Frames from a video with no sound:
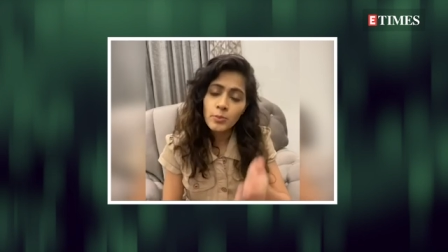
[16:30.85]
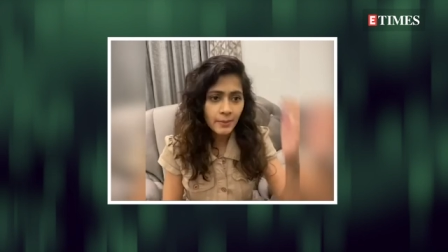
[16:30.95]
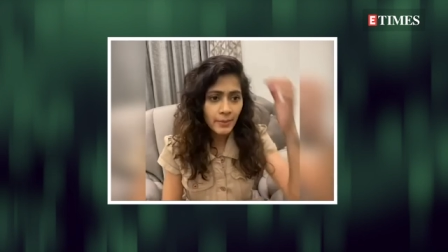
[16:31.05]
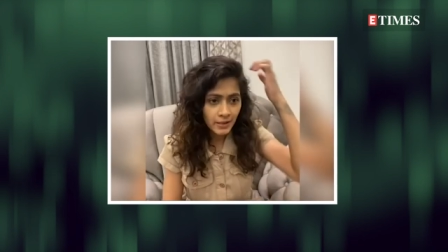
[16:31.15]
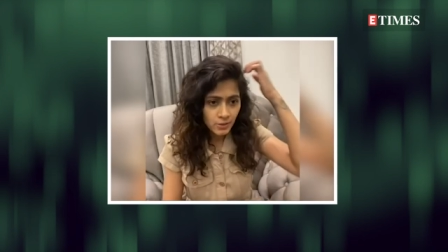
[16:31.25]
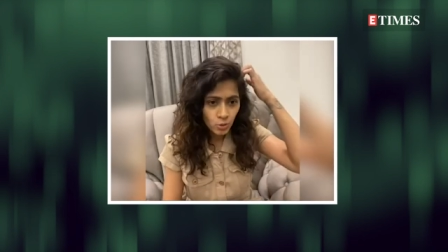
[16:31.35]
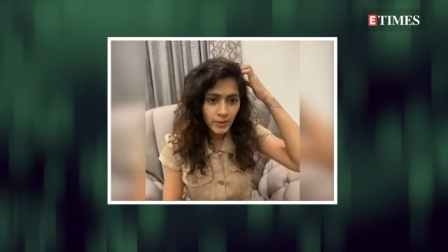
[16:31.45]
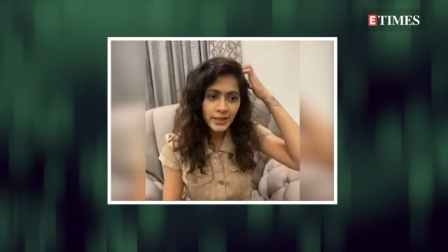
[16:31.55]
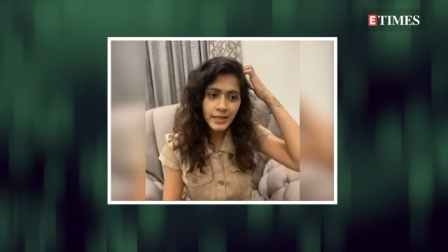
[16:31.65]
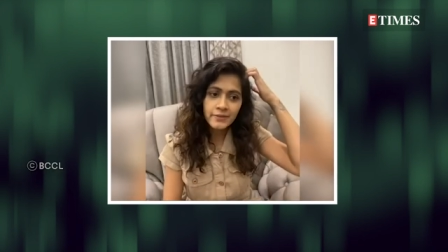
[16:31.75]
there are so
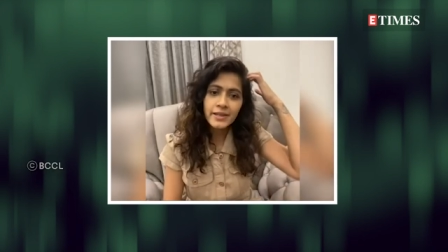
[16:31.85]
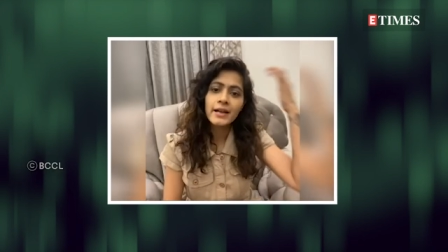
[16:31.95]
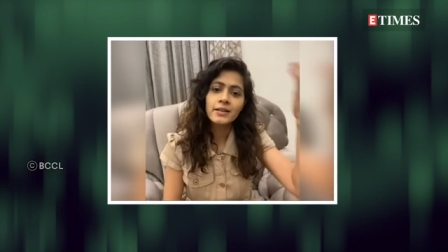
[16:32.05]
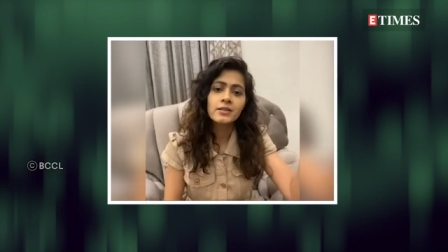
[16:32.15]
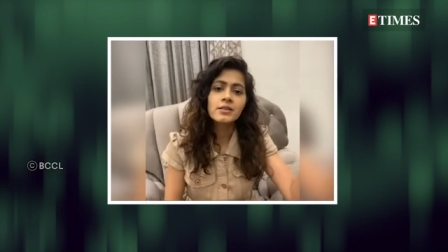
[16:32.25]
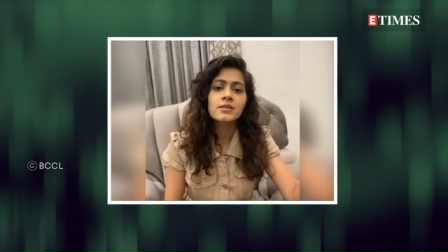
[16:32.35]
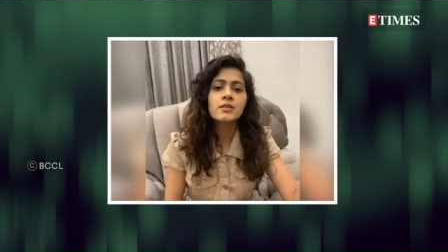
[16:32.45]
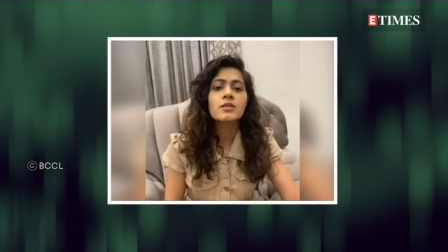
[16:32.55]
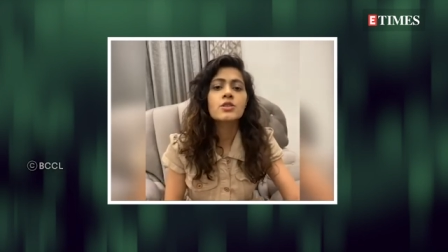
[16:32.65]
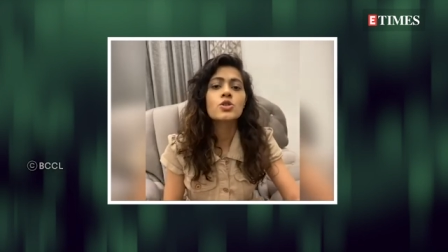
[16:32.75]
many TV actors
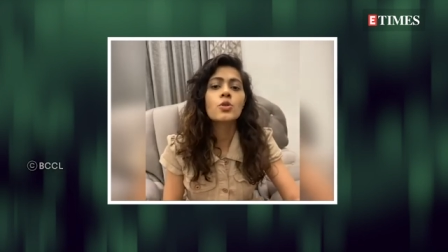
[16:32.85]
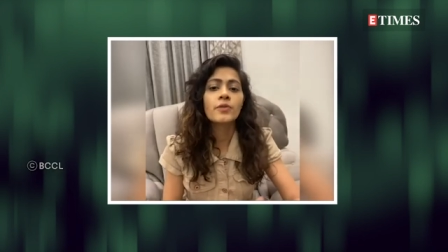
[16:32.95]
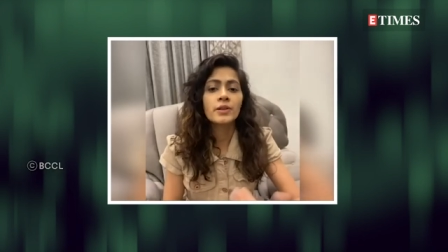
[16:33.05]
jo